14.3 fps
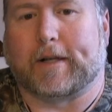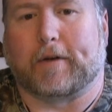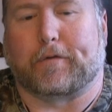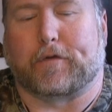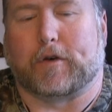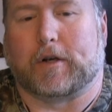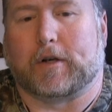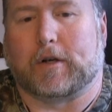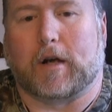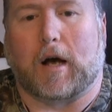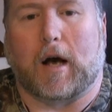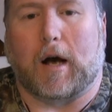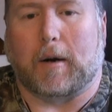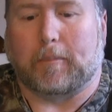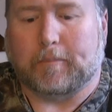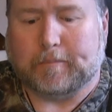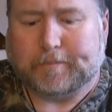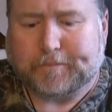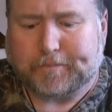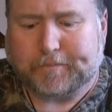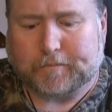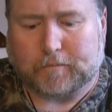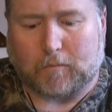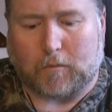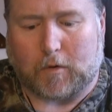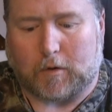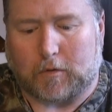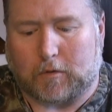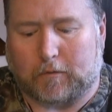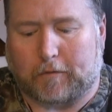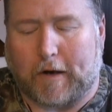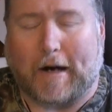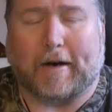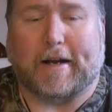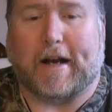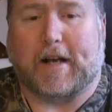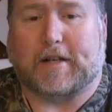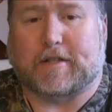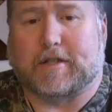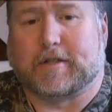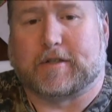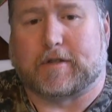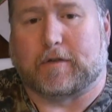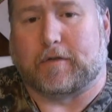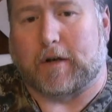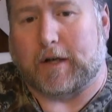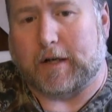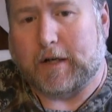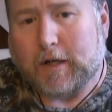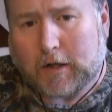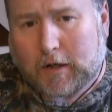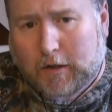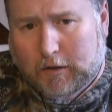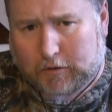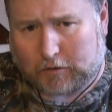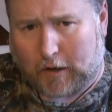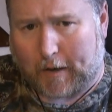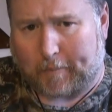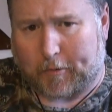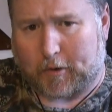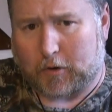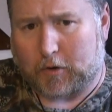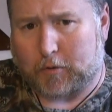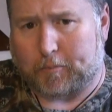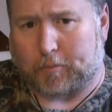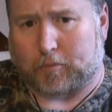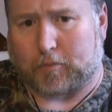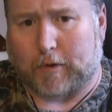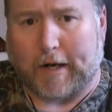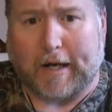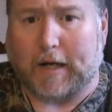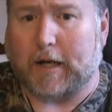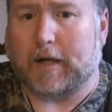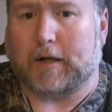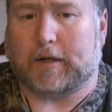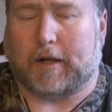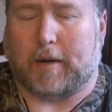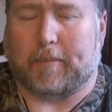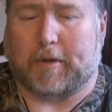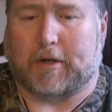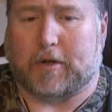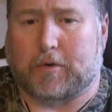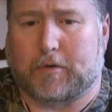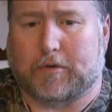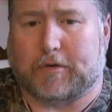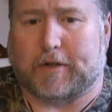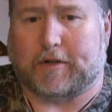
different variations of a dropper loop rig can be used.